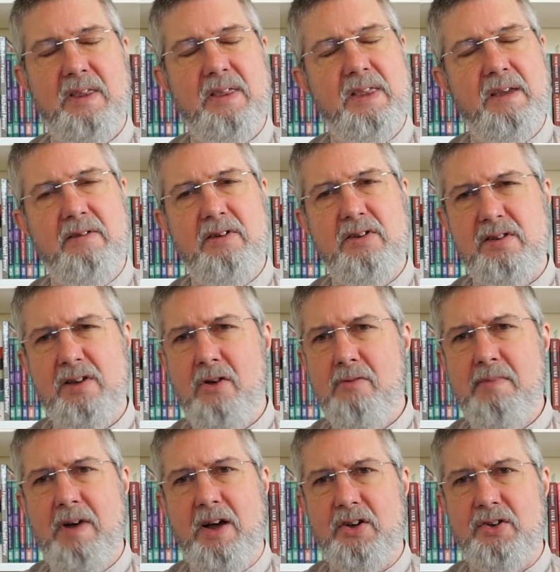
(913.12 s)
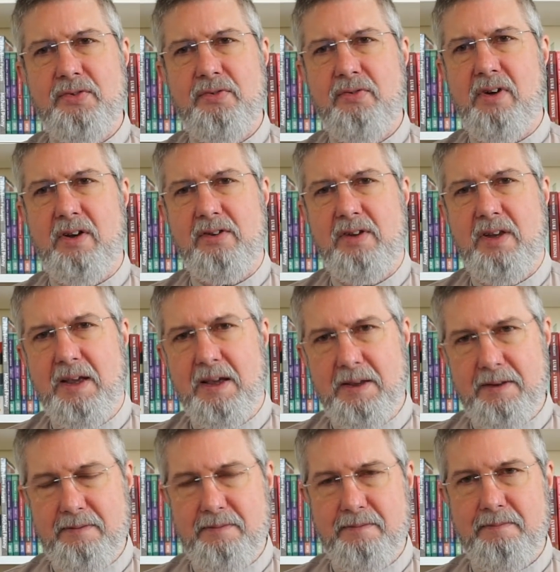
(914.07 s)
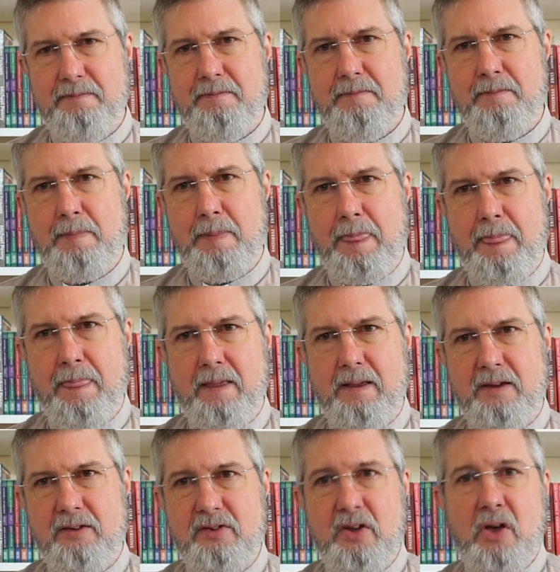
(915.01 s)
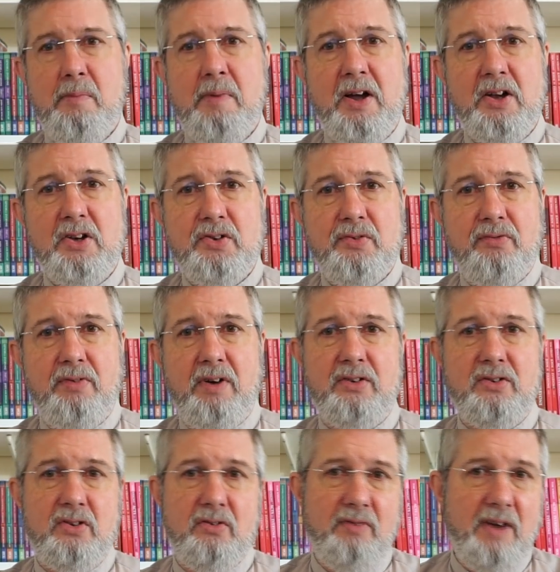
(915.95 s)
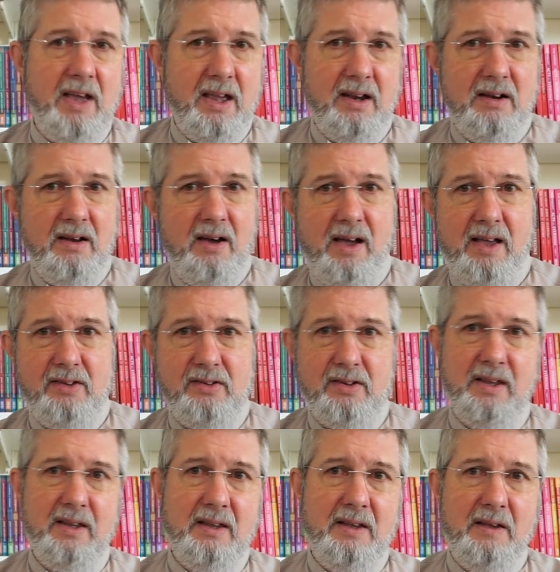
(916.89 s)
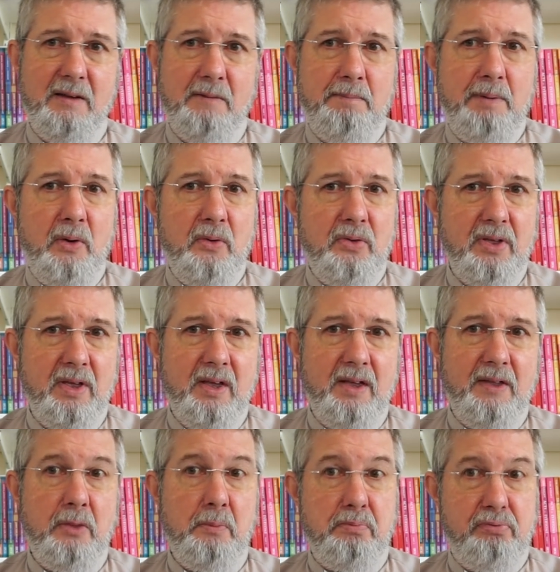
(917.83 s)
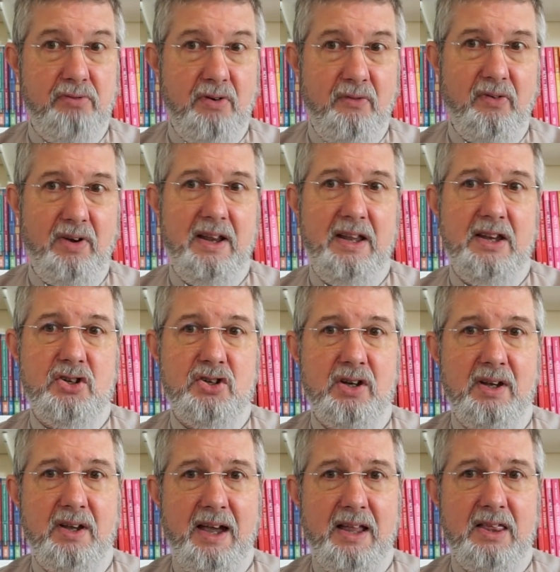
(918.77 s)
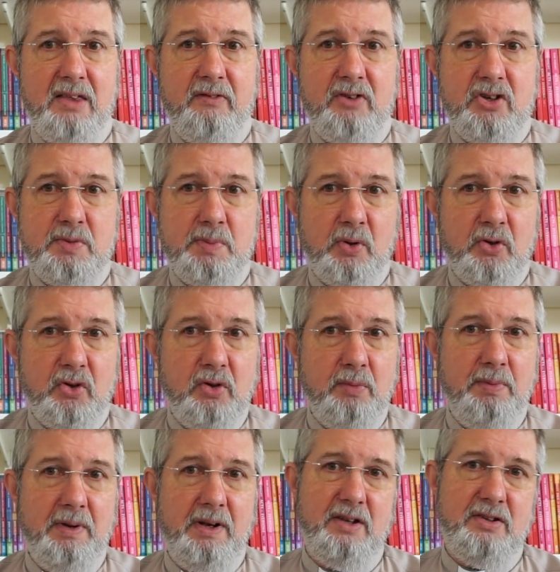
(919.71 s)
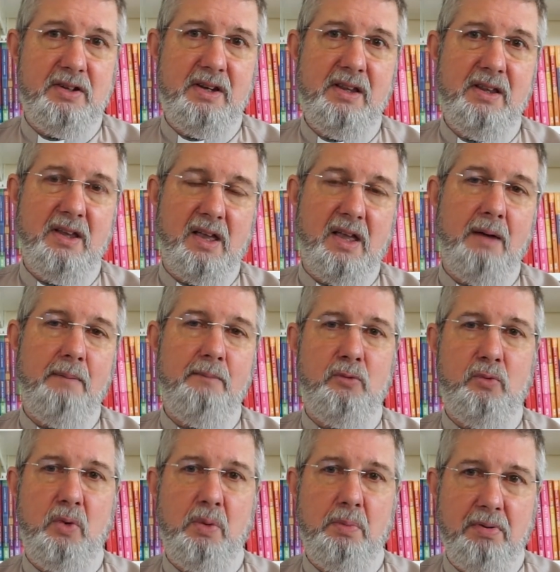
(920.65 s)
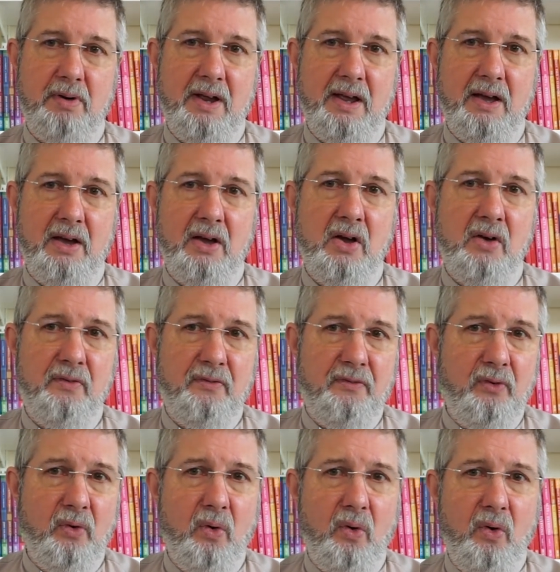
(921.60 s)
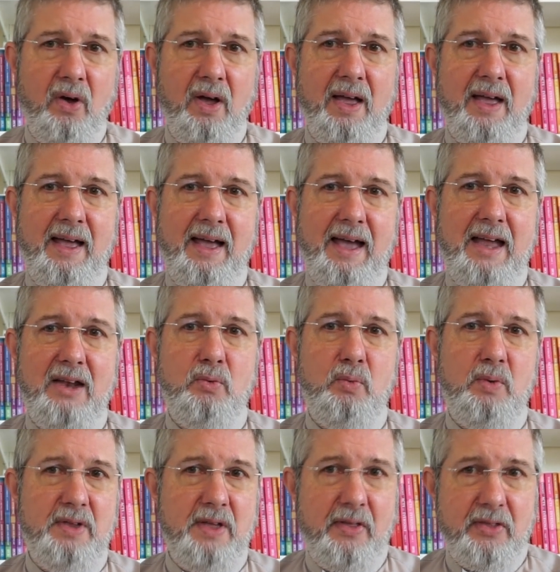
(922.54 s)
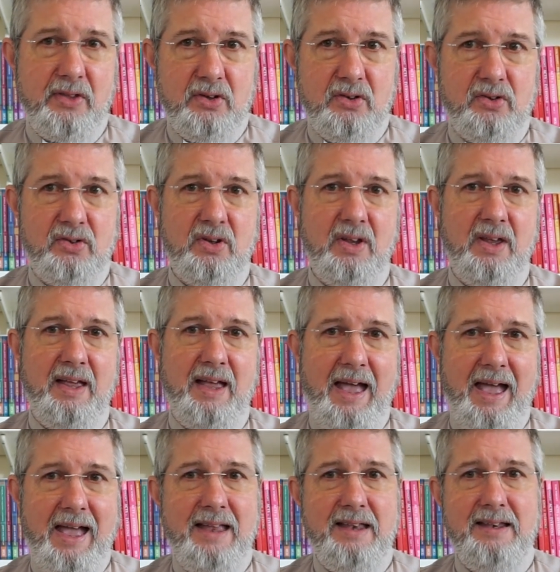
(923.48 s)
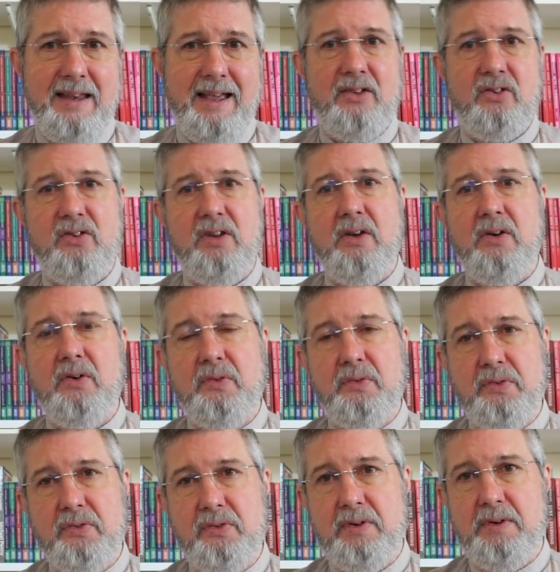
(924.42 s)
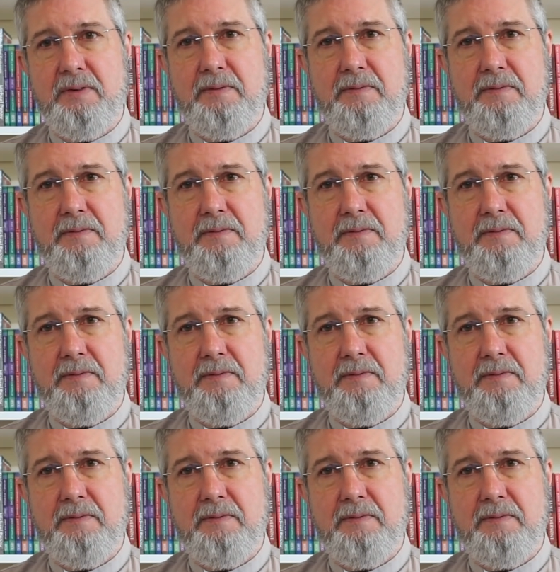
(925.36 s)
There is so much for us here, so much for us to recognise, both the privilege and the responsibility that comes with prayer for and with others and ourselves.